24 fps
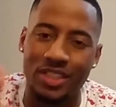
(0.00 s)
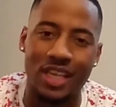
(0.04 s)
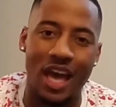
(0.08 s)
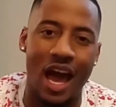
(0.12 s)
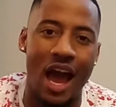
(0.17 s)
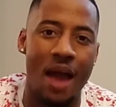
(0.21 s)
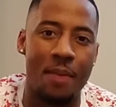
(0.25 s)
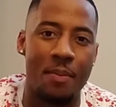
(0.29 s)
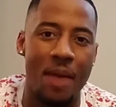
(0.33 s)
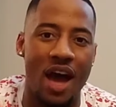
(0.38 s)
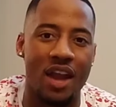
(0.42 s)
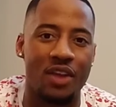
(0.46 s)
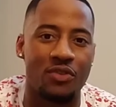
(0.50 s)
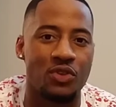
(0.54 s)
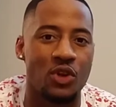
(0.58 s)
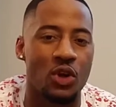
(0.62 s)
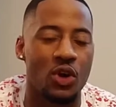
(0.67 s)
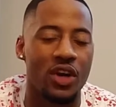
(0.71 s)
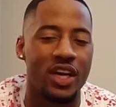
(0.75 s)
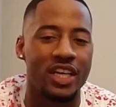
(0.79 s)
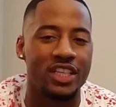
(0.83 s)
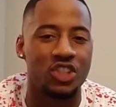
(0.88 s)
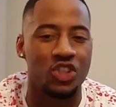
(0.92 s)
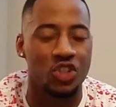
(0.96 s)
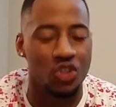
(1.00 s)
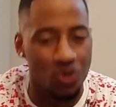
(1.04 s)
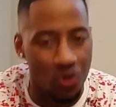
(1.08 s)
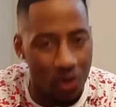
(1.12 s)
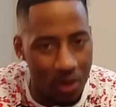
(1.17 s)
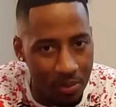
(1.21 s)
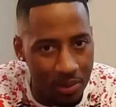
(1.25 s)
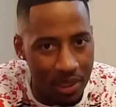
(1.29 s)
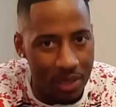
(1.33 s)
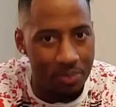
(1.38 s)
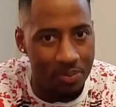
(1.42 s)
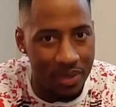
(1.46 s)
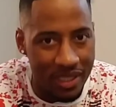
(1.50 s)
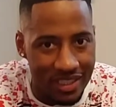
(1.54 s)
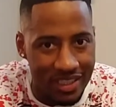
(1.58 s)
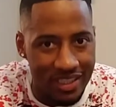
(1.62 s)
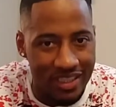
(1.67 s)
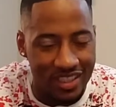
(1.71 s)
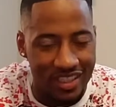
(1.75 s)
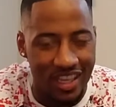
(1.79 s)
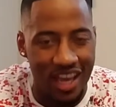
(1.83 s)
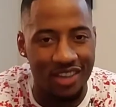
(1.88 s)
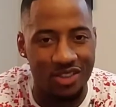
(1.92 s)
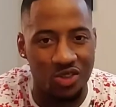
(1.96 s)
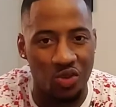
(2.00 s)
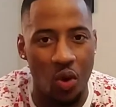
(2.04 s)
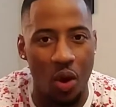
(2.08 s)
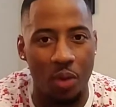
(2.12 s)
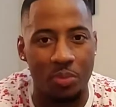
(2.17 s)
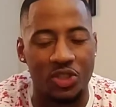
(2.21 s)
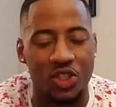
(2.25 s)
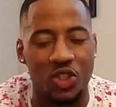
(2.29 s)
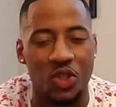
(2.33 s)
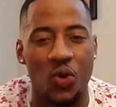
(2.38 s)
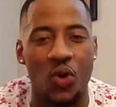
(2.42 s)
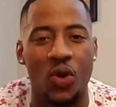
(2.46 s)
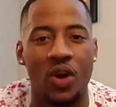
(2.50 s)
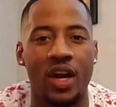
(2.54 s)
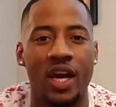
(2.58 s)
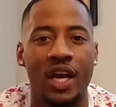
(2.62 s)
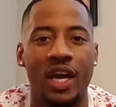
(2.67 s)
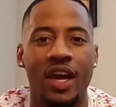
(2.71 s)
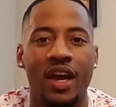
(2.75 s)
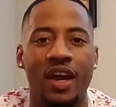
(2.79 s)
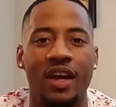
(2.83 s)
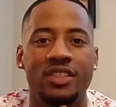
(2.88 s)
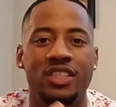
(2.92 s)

time out of your extremely busy schedule, I'm sure,